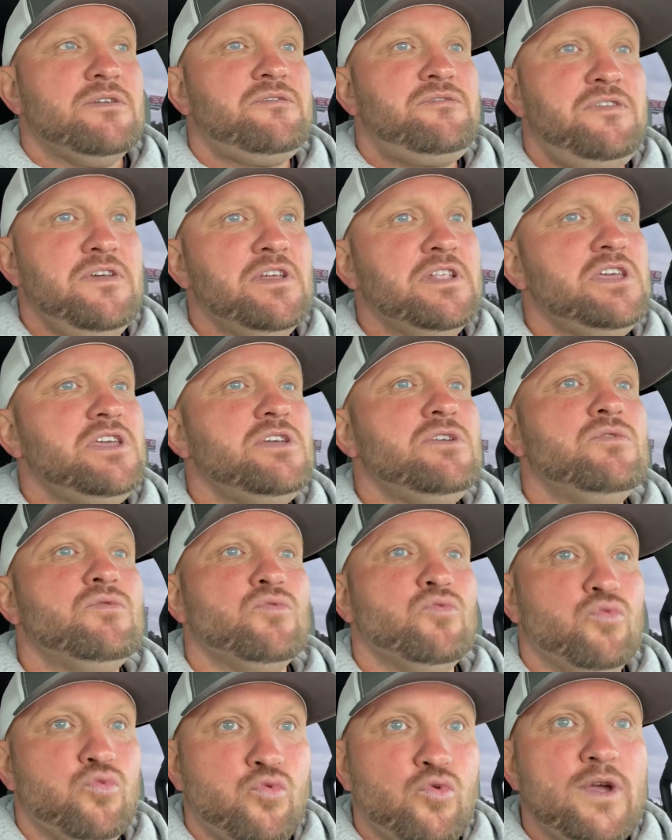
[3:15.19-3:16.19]

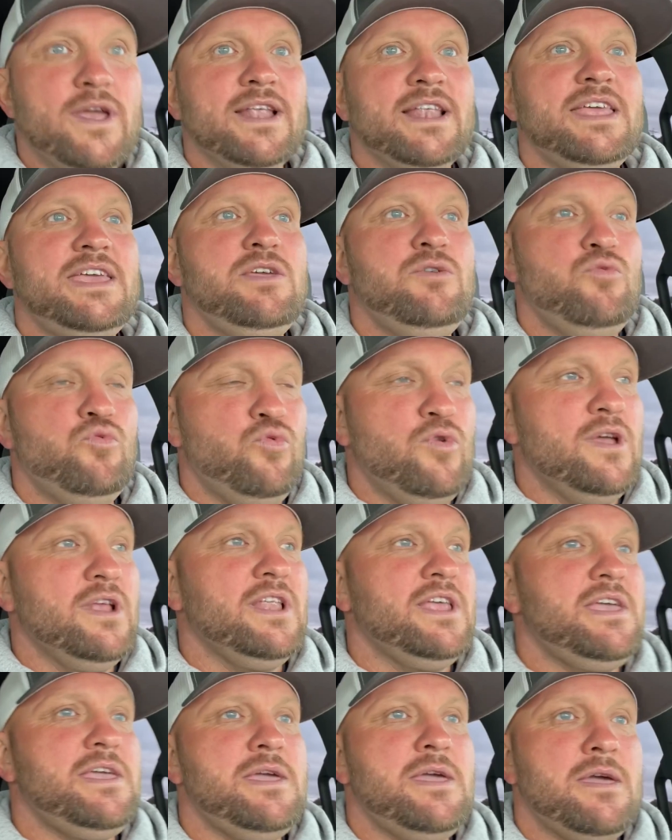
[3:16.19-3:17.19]
feeling really,
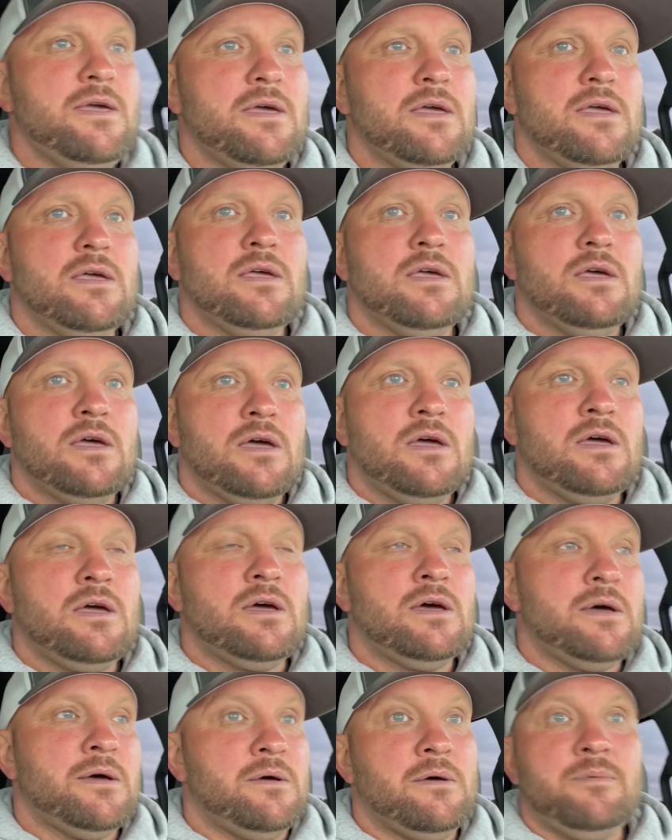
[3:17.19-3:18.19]
really
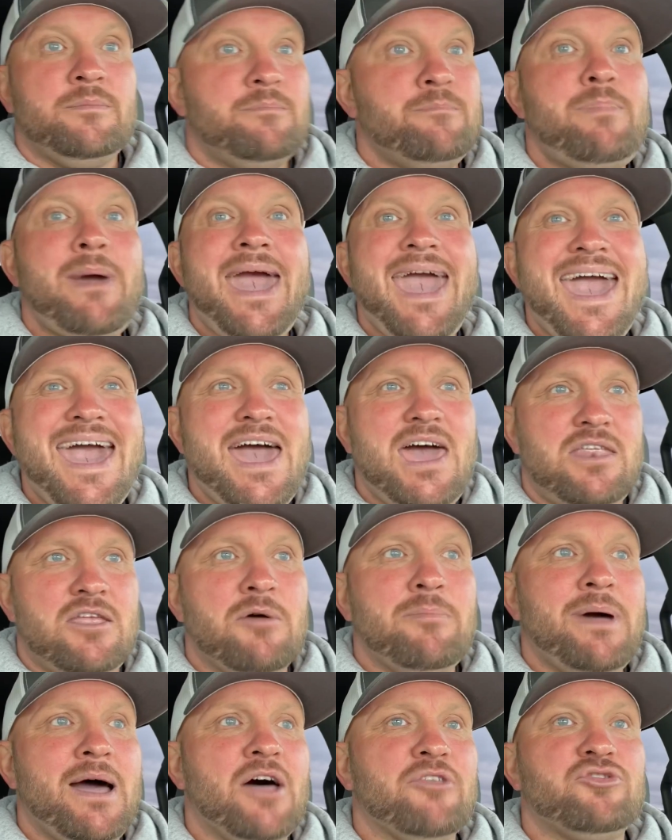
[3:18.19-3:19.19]
bad
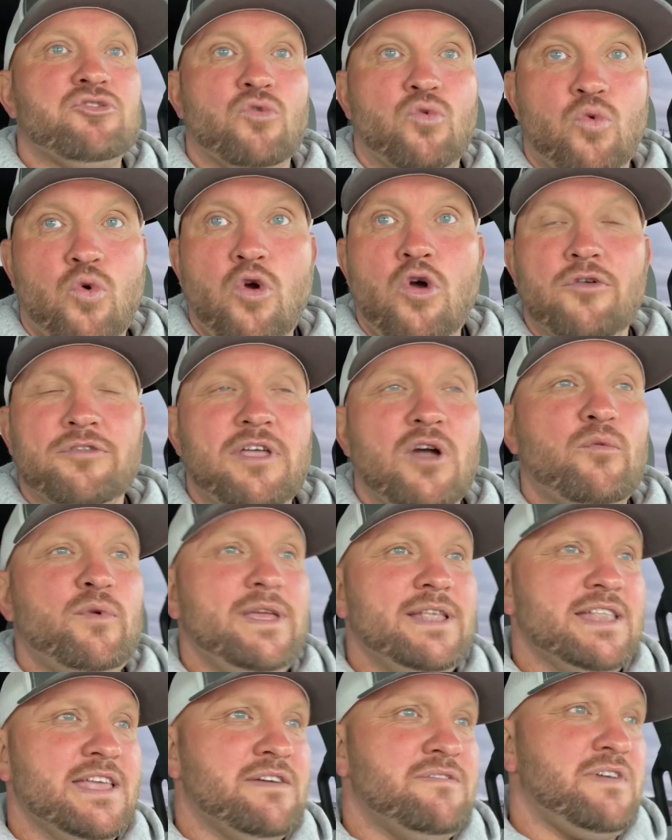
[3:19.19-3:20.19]
about the world that we
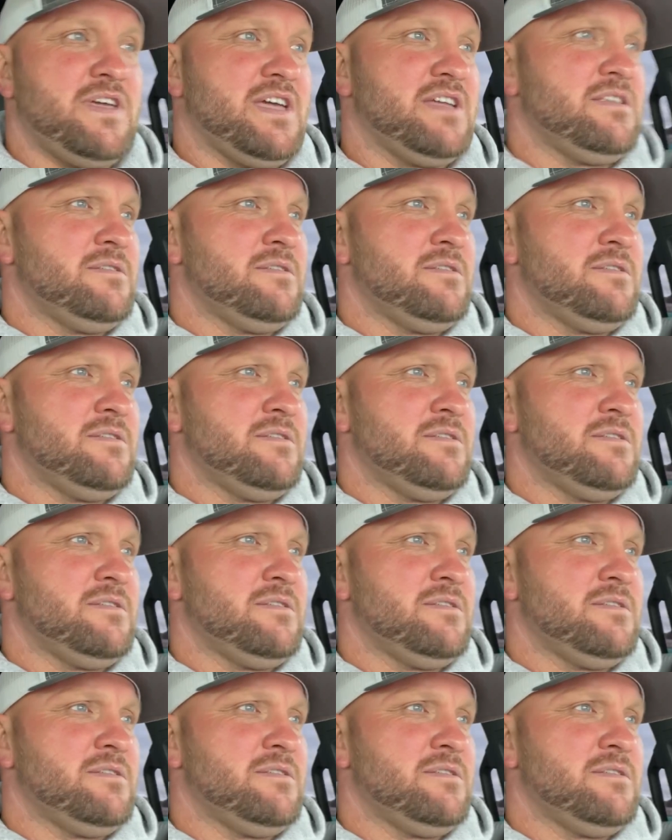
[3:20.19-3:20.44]
live in.